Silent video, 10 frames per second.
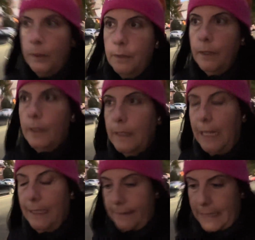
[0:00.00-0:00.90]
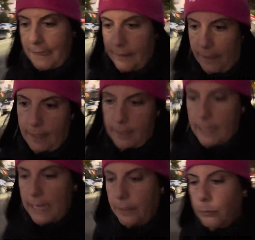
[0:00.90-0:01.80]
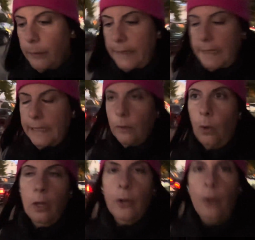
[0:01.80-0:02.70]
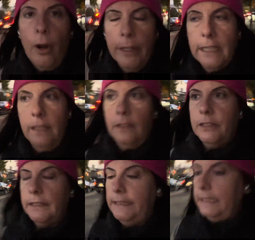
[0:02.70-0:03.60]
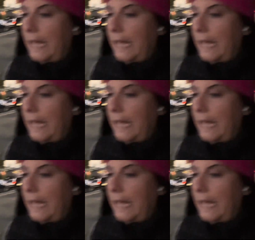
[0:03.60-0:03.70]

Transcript: her content and read all her articles, because she